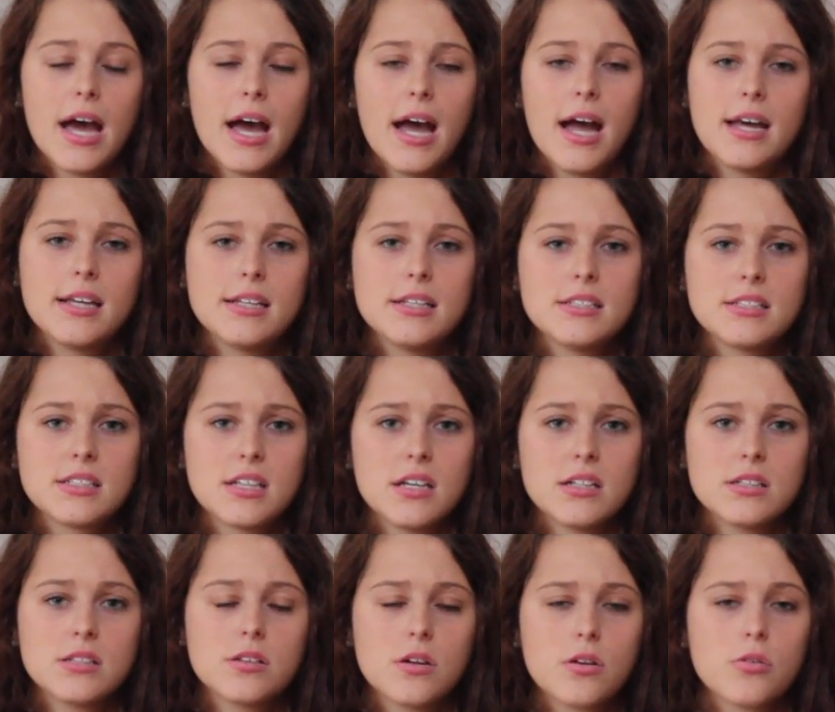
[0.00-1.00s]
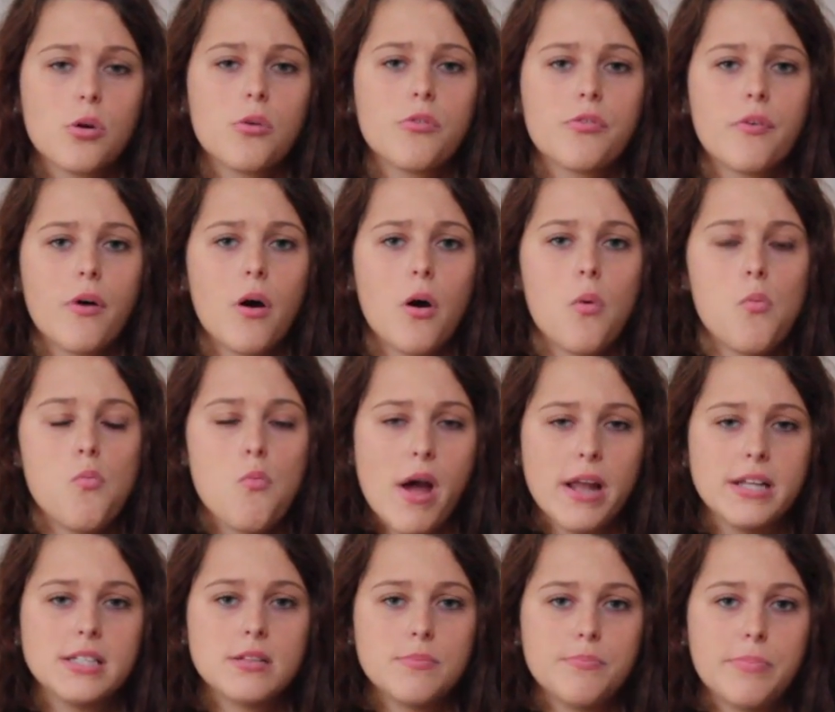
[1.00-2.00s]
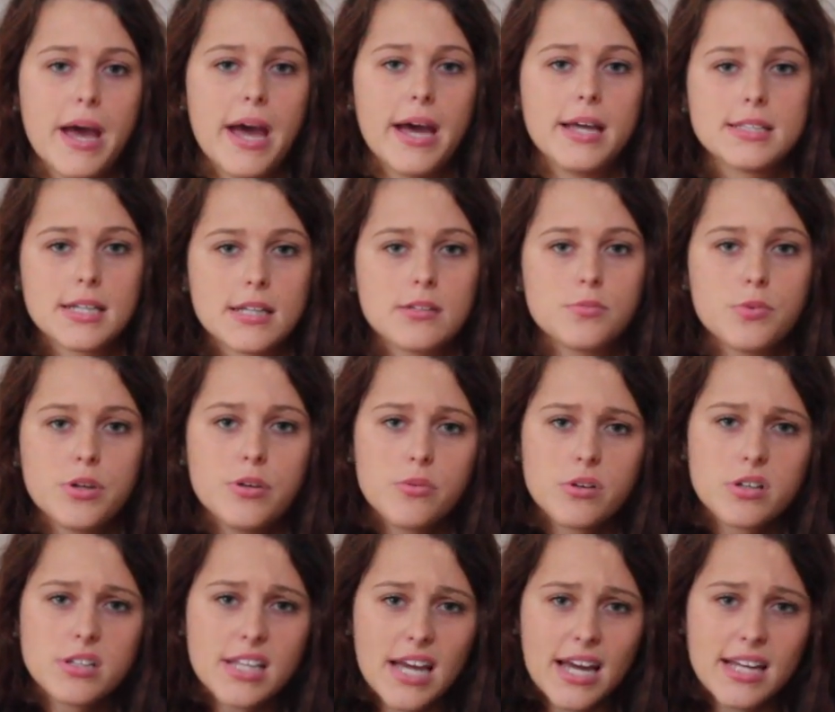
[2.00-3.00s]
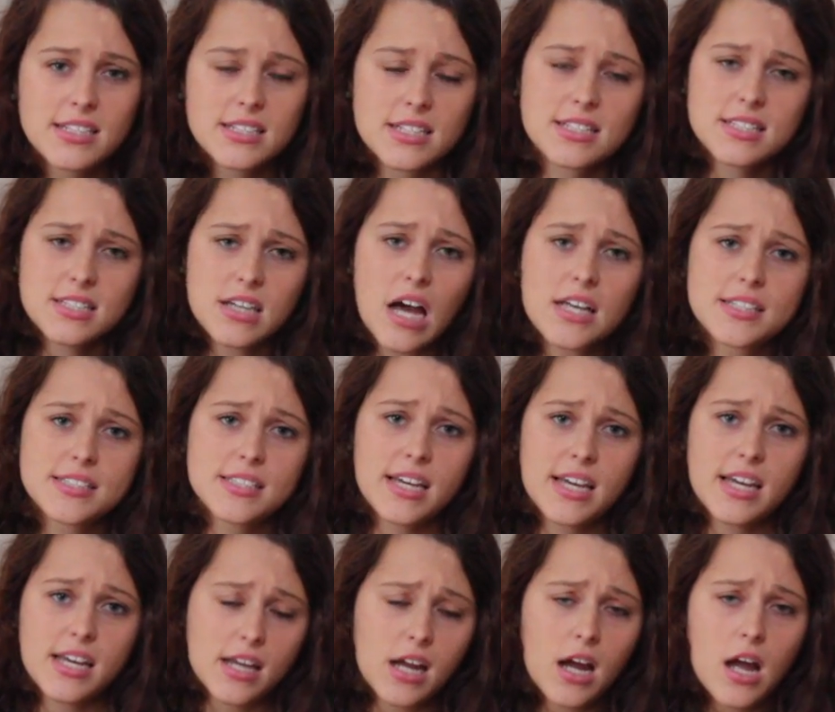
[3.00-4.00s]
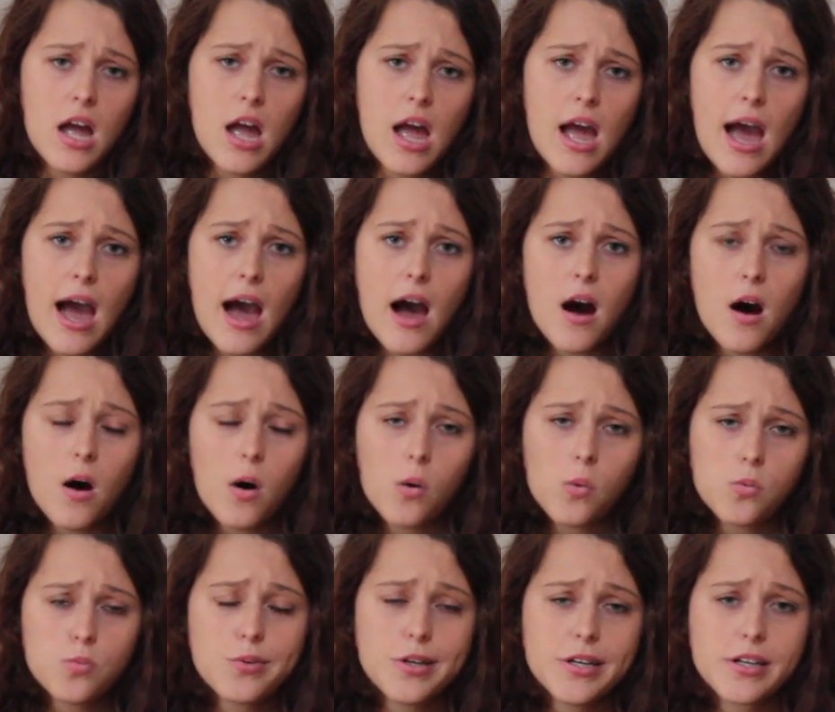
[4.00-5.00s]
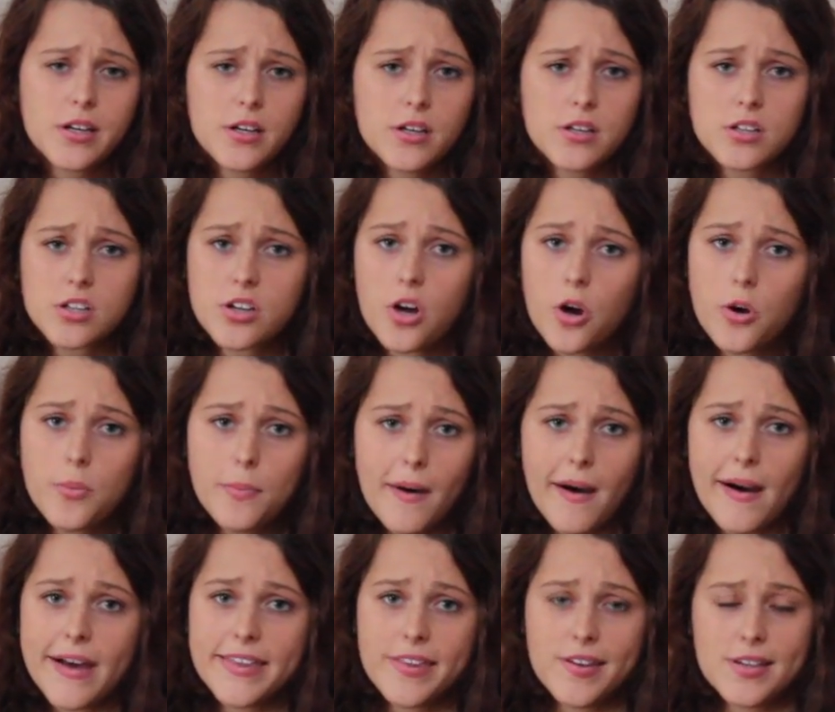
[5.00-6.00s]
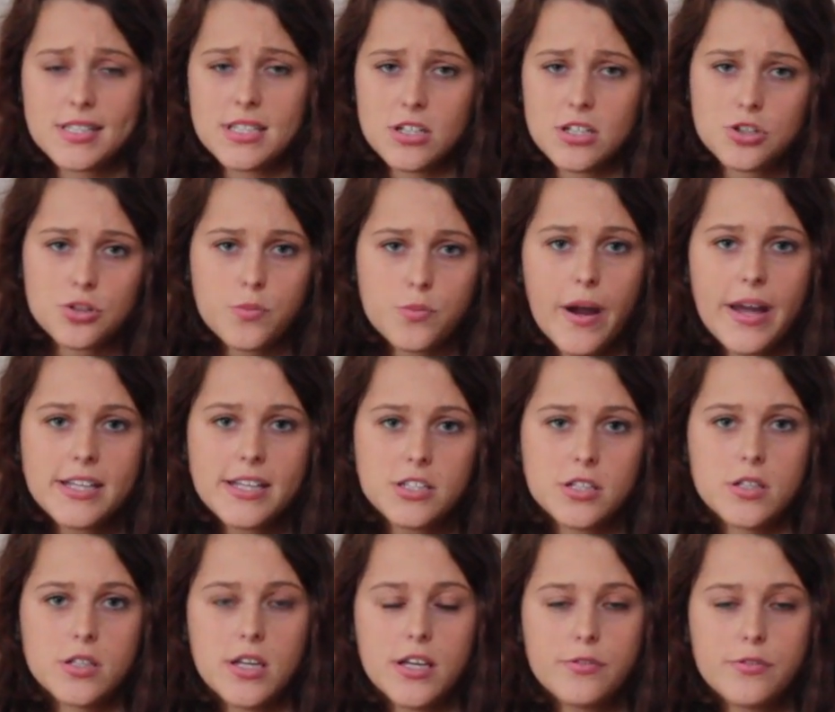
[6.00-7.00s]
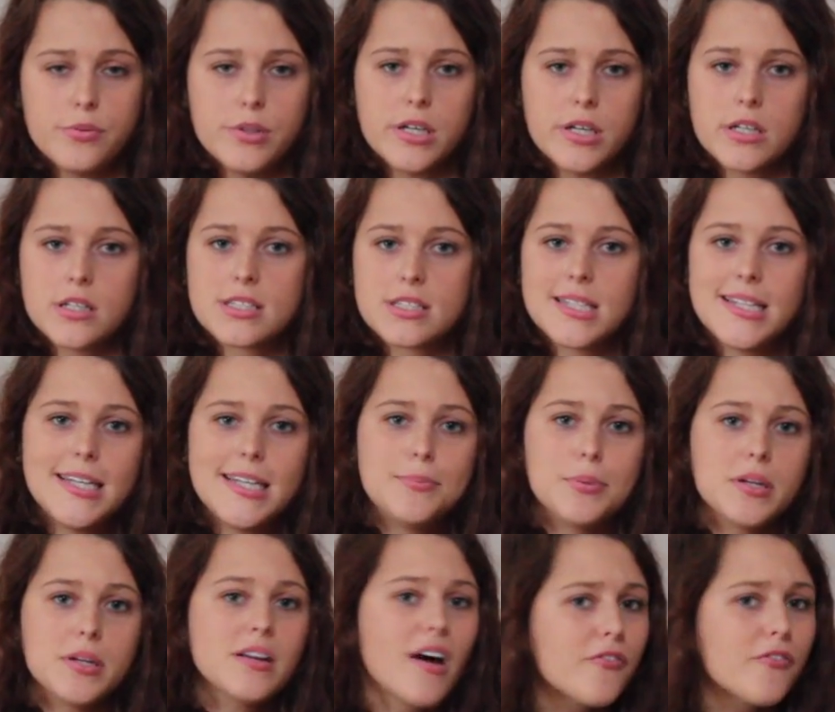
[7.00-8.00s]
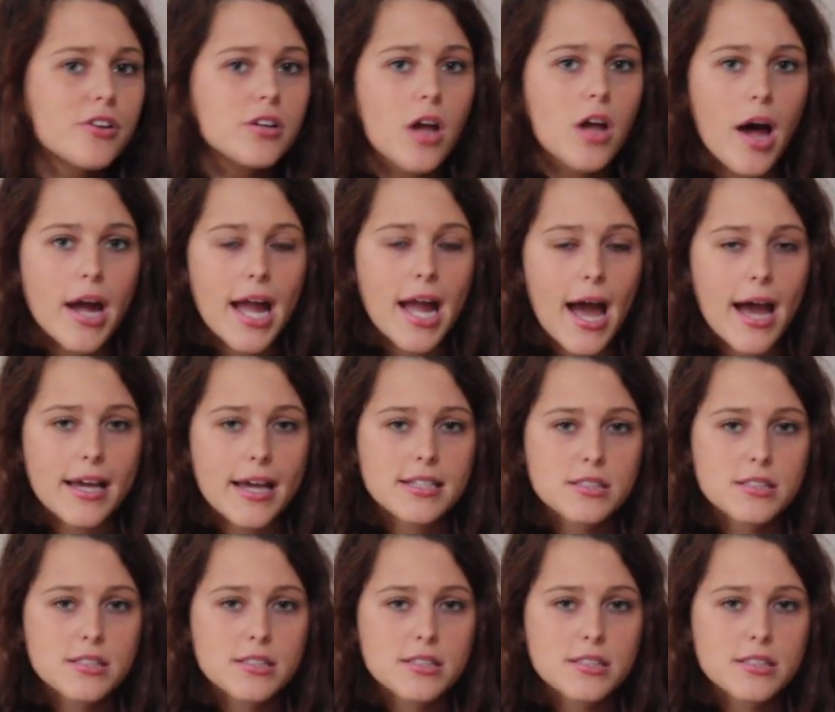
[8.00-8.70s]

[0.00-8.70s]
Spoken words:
And sort of went to bed, and we were then discussing how we're going to go by this situation, if we're going to sleep another night at